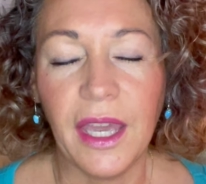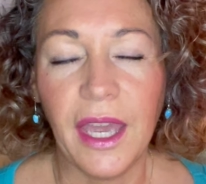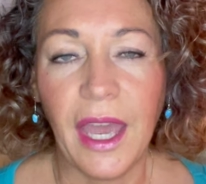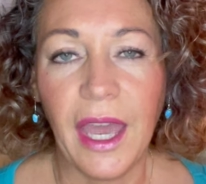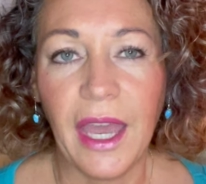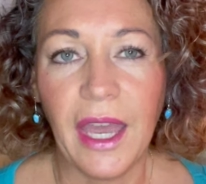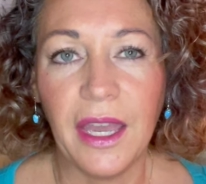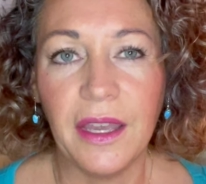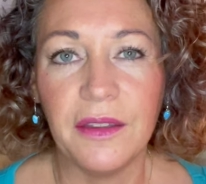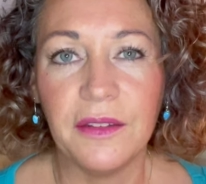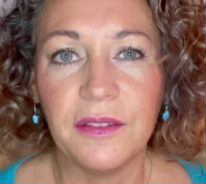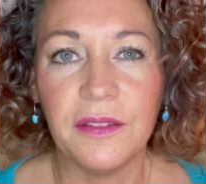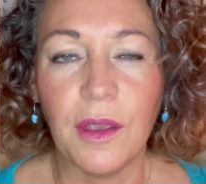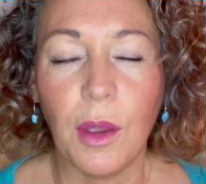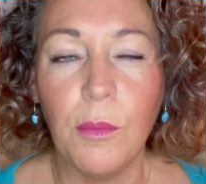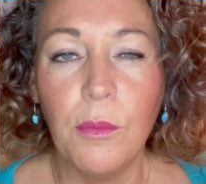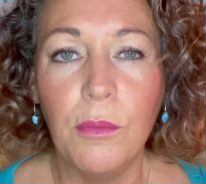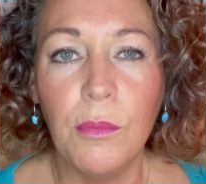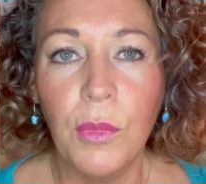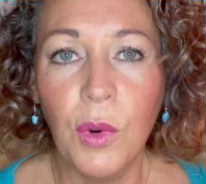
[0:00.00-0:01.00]
has
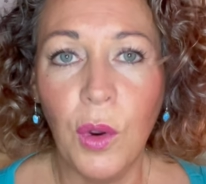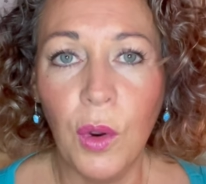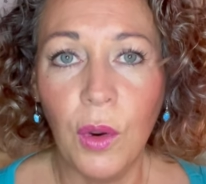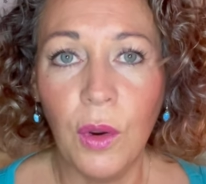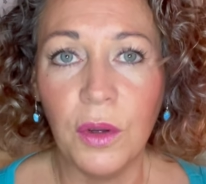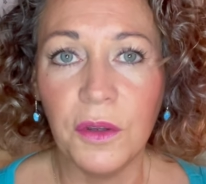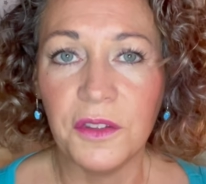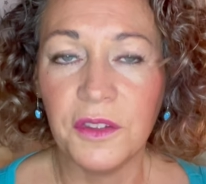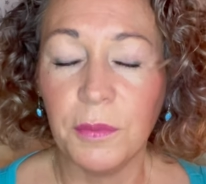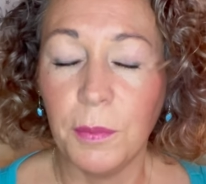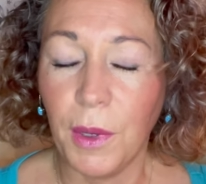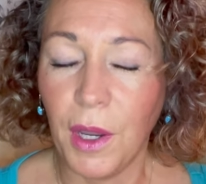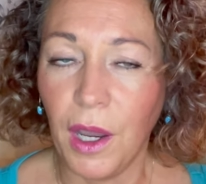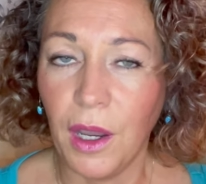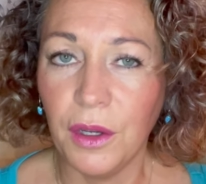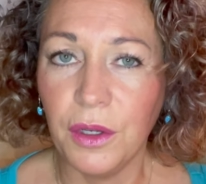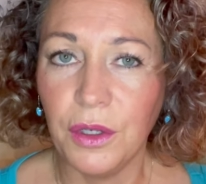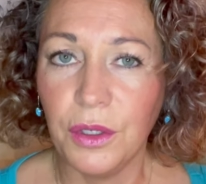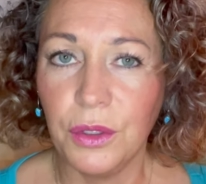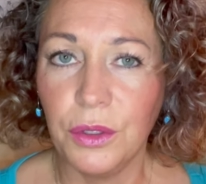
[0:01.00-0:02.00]
more
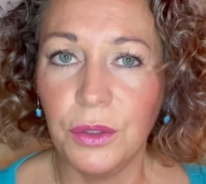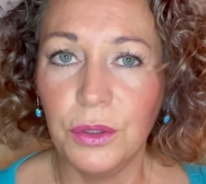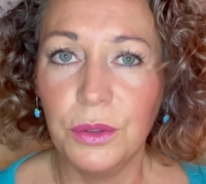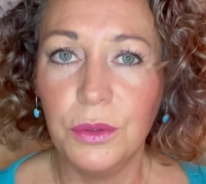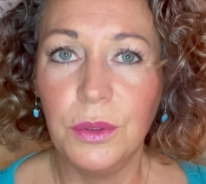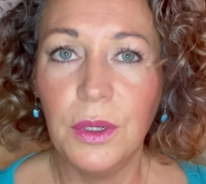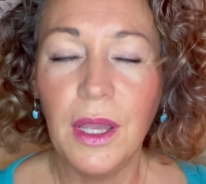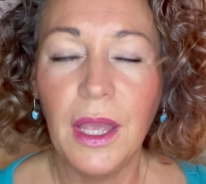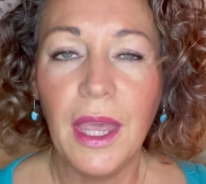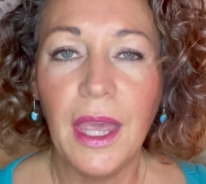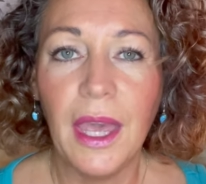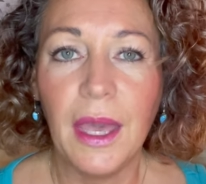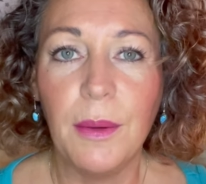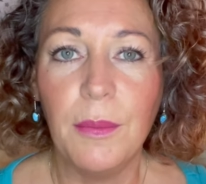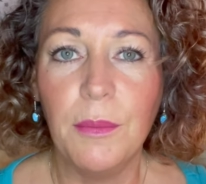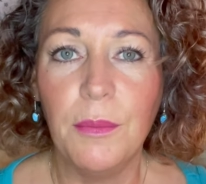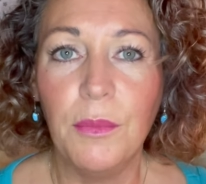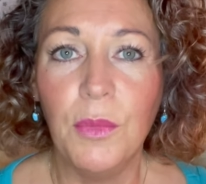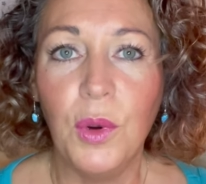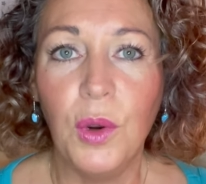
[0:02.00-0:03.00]
sparkle,
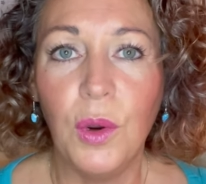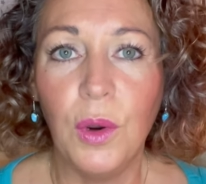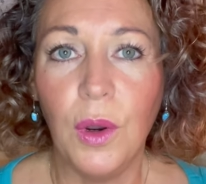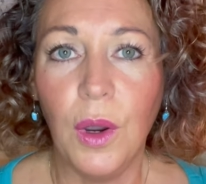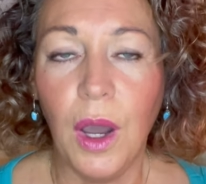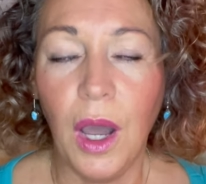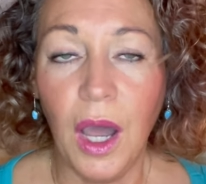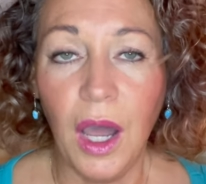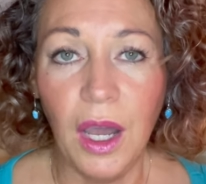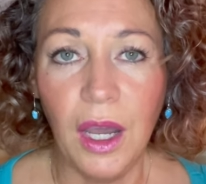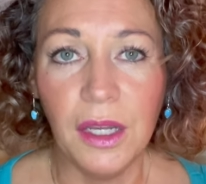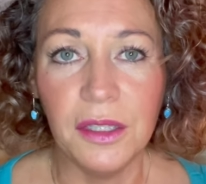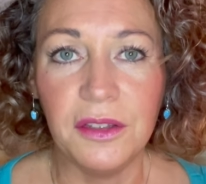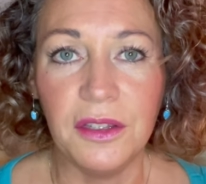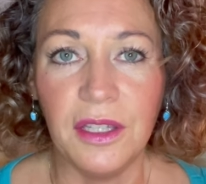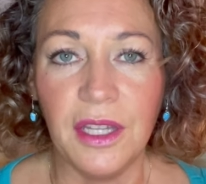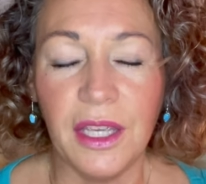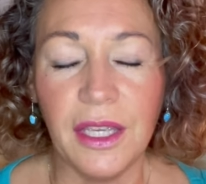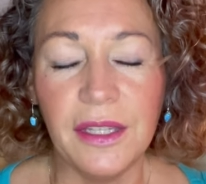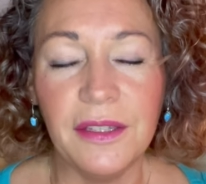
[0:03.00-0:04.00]
more
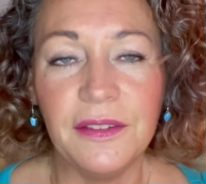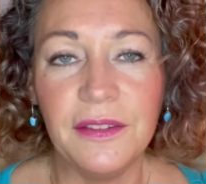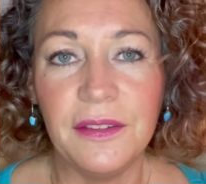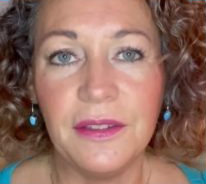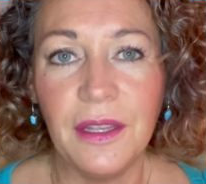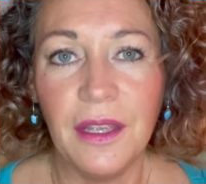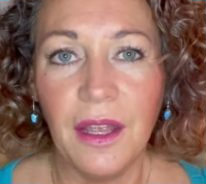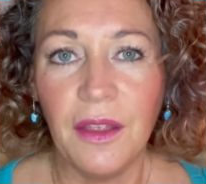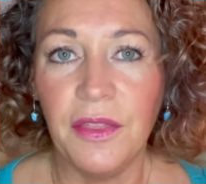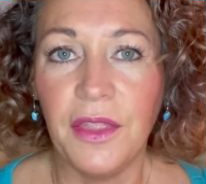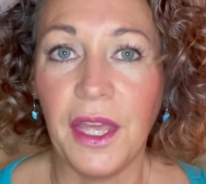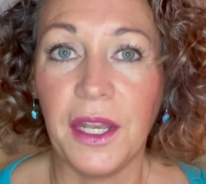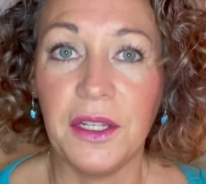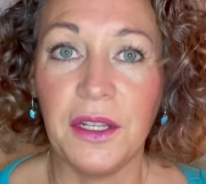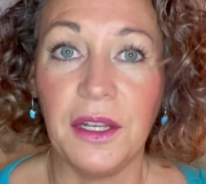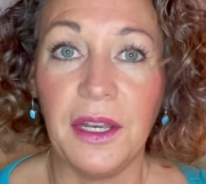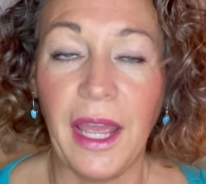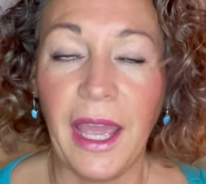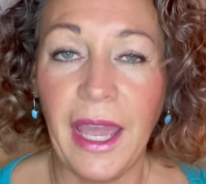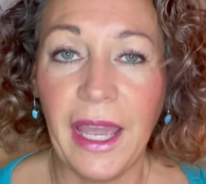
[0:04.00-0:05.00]
hardness than
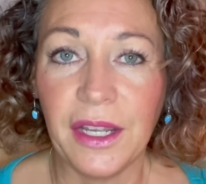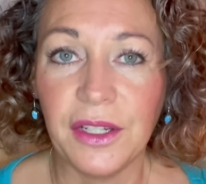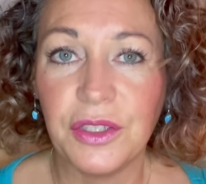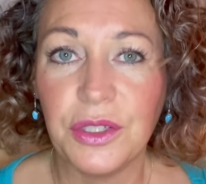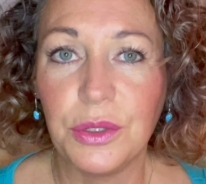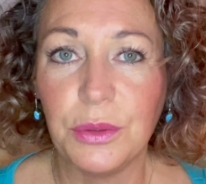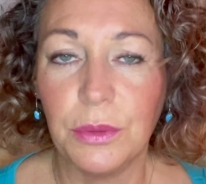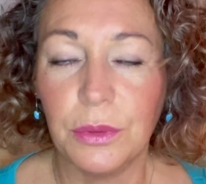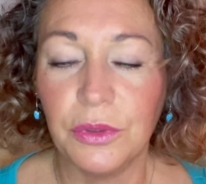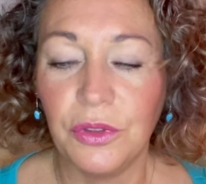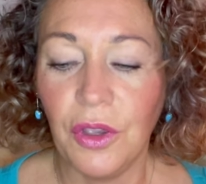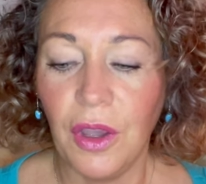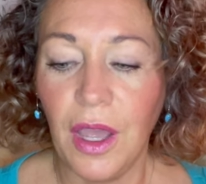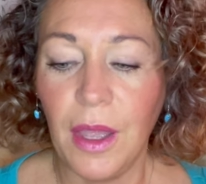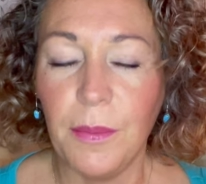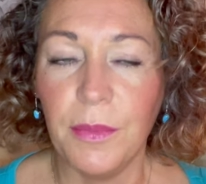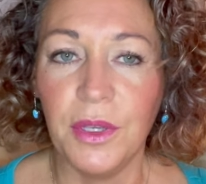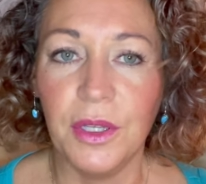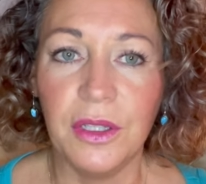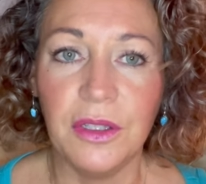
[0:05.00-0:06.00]
an actual
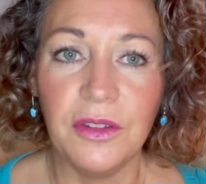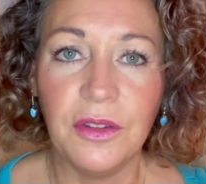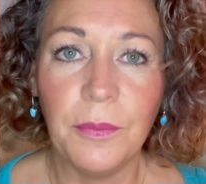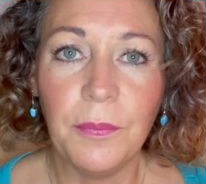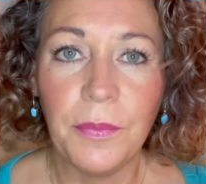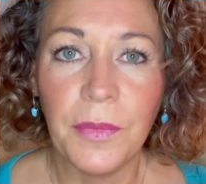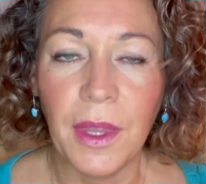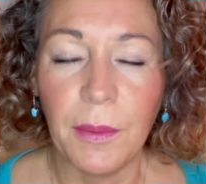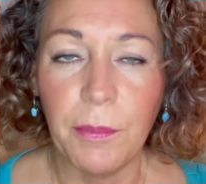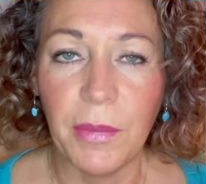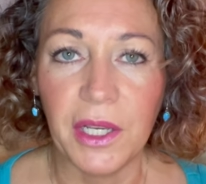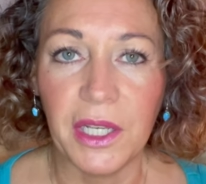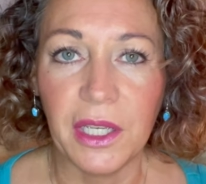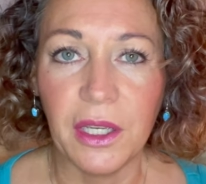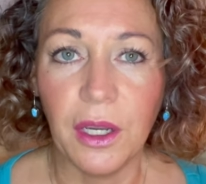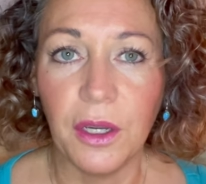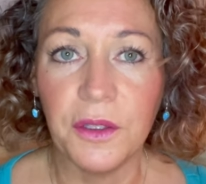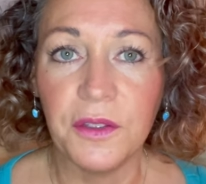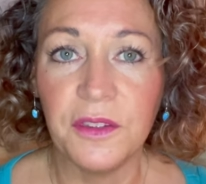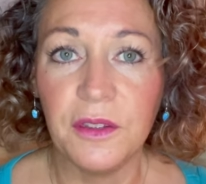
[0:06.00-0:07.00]
diamond, but it
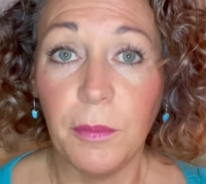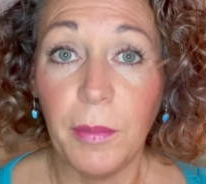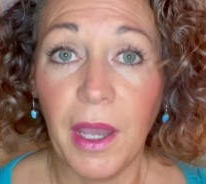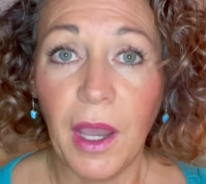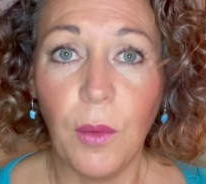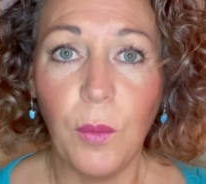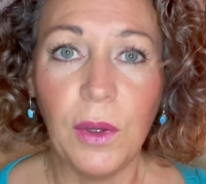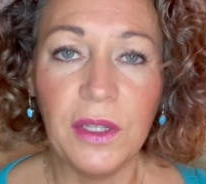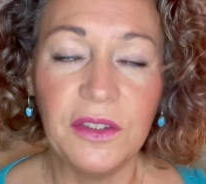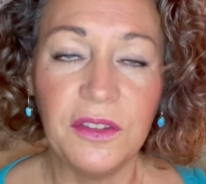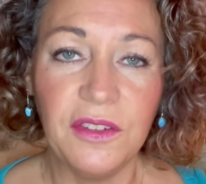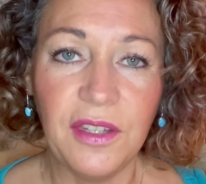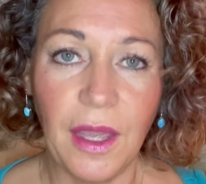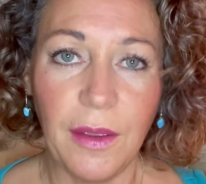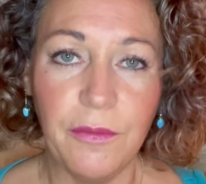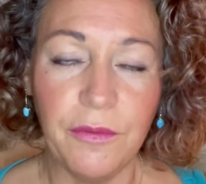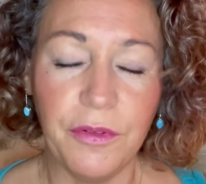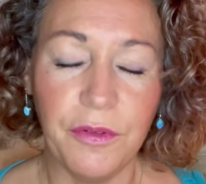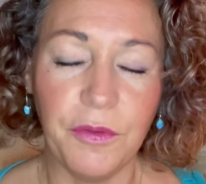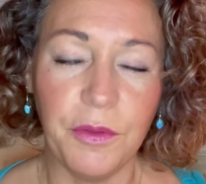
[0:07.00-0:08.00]
costs about
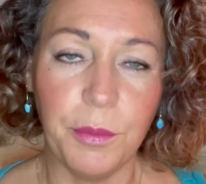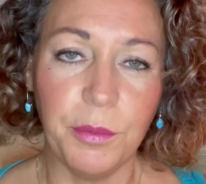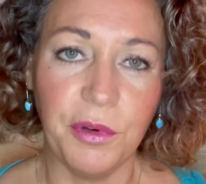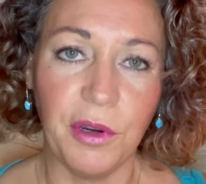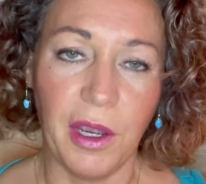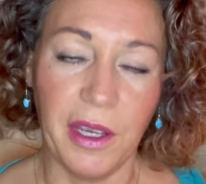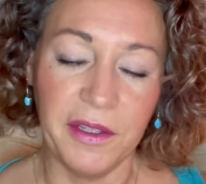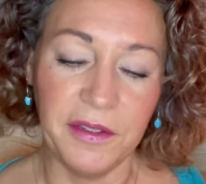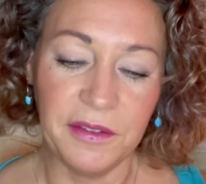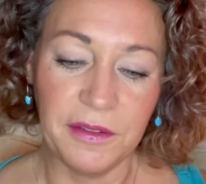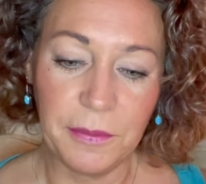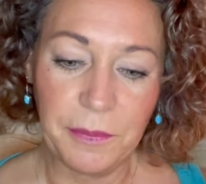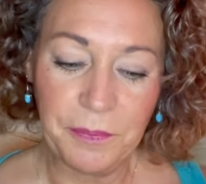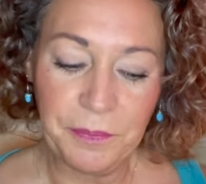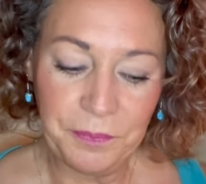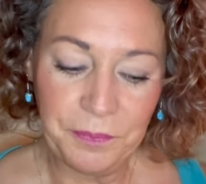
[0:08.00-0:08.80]
1/10 of the price.